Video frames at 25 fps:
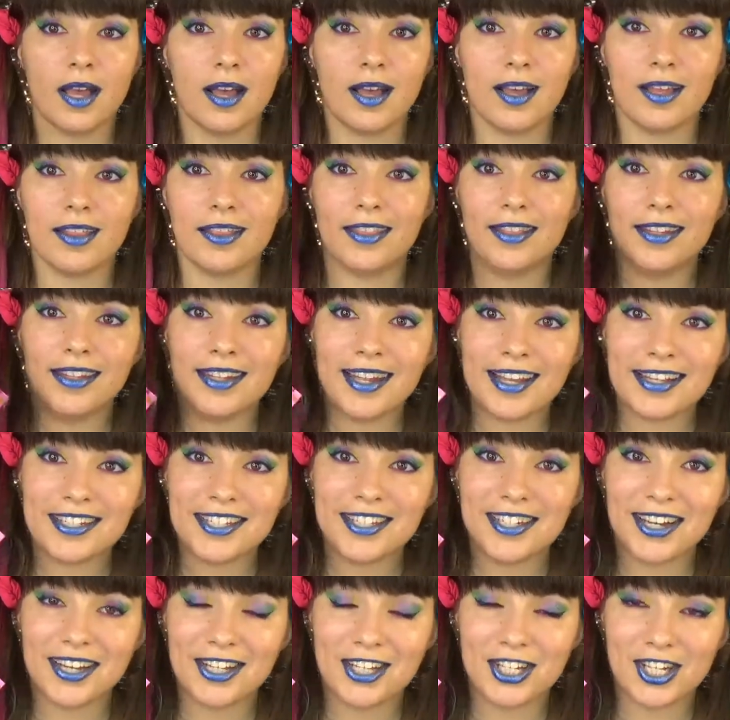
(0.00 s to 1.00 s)
The
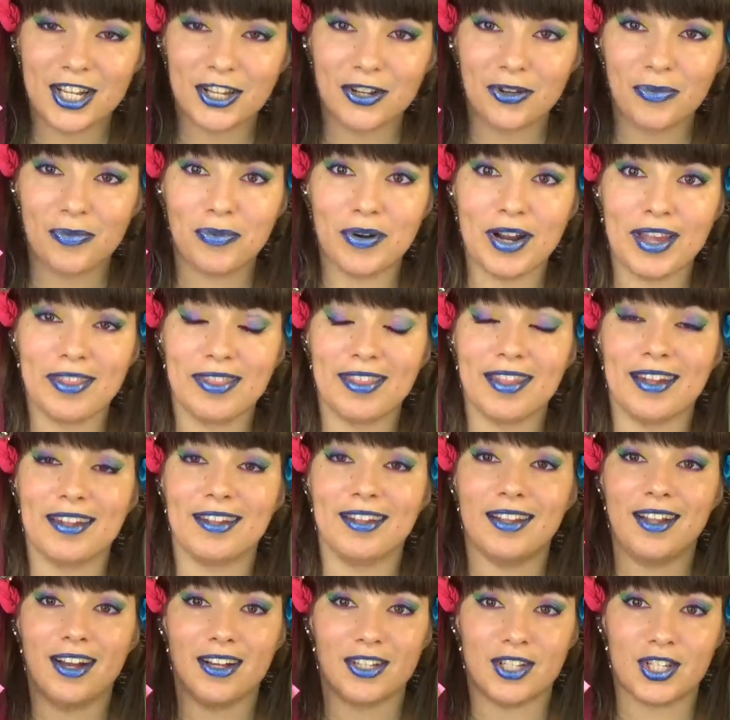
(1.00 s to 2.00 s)
next eyeshadow brand
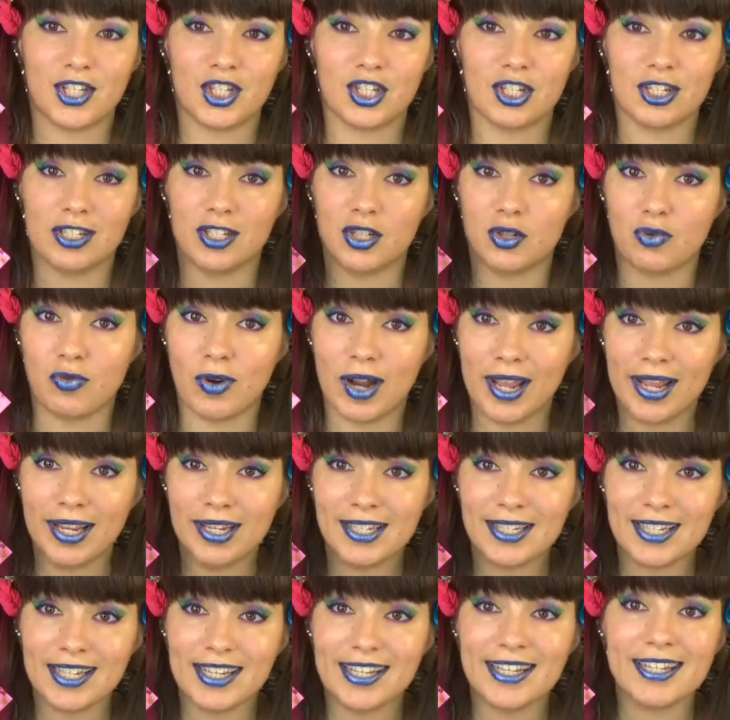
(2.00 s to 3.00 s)
that lasts just
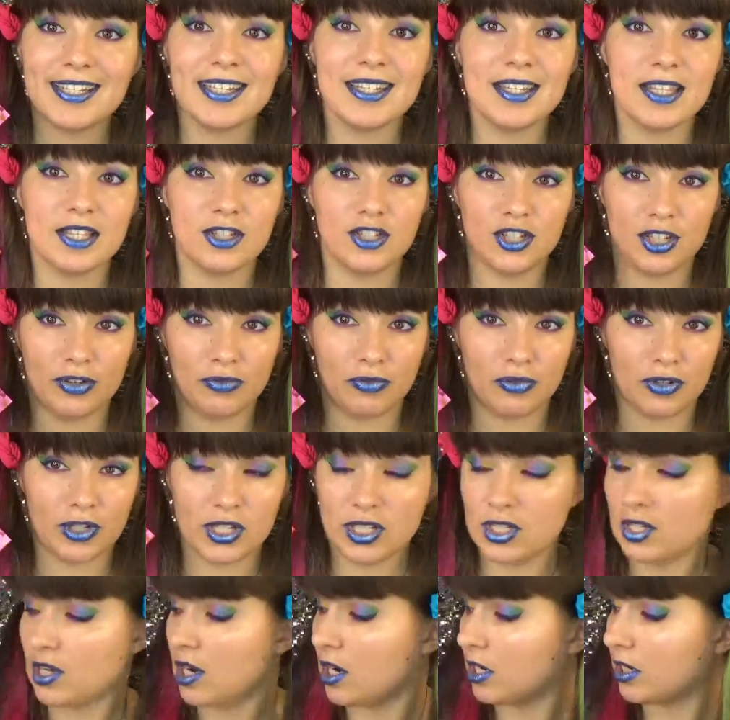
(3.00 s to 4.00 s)
great is the Jeffree
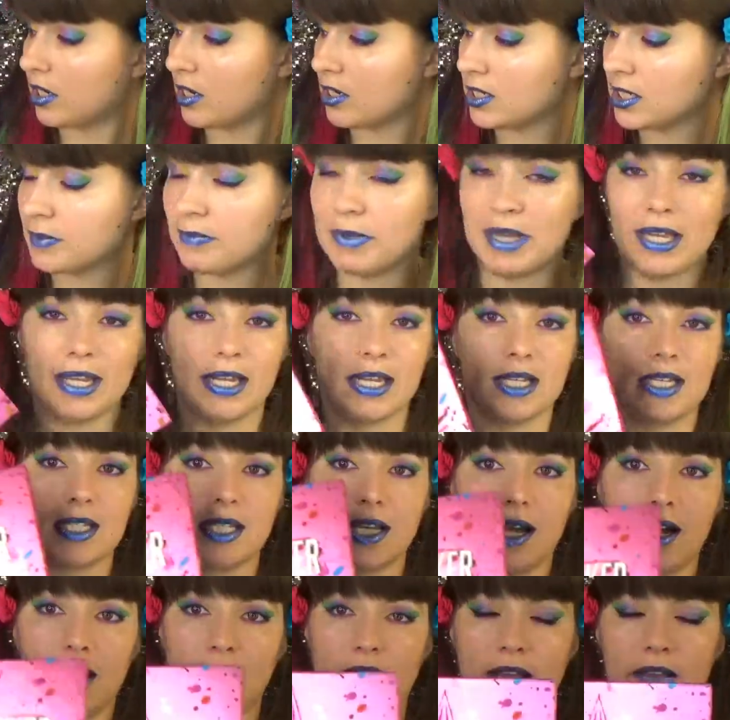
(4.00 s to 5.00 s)
Star
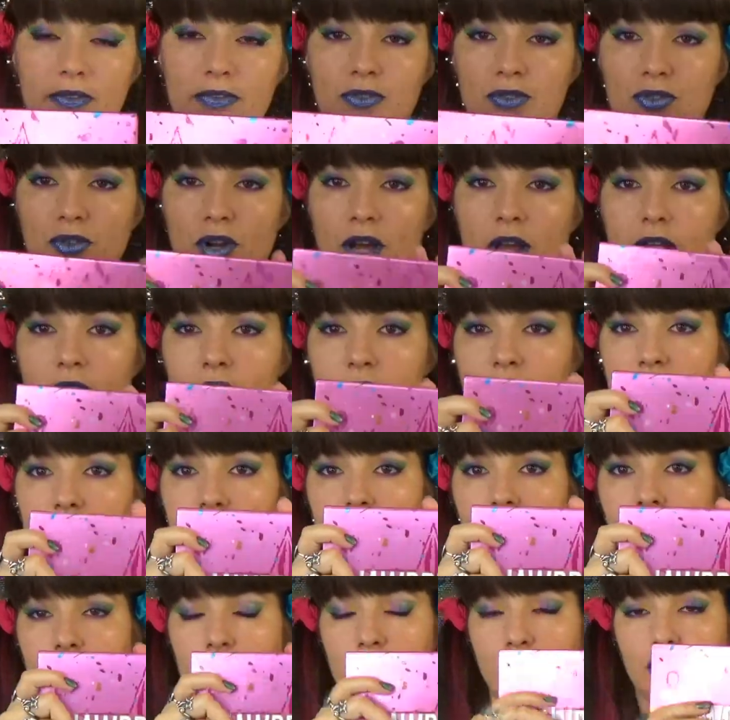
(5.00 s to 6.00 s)
Cosmetics. I have tried
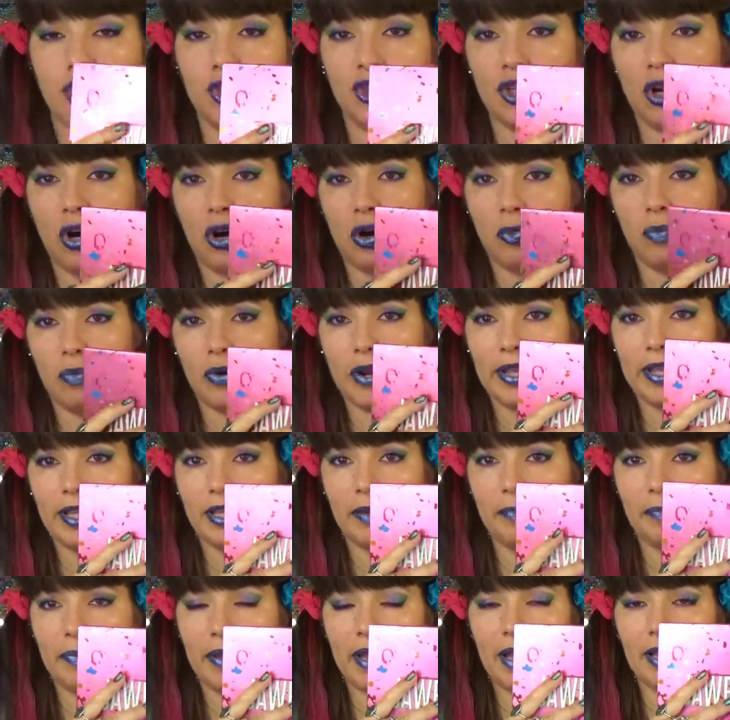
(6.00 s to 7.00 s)
their
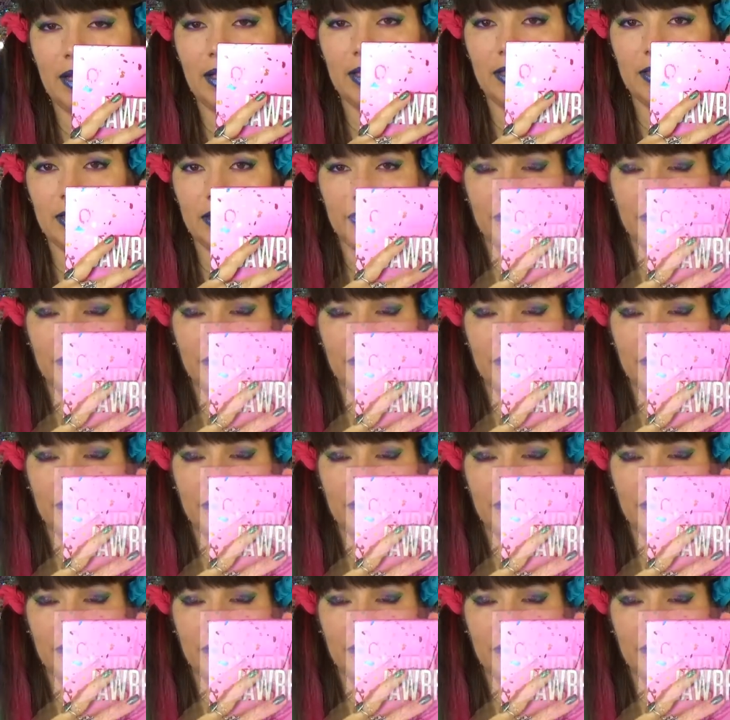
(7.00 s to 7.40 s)
Jawbreaker palette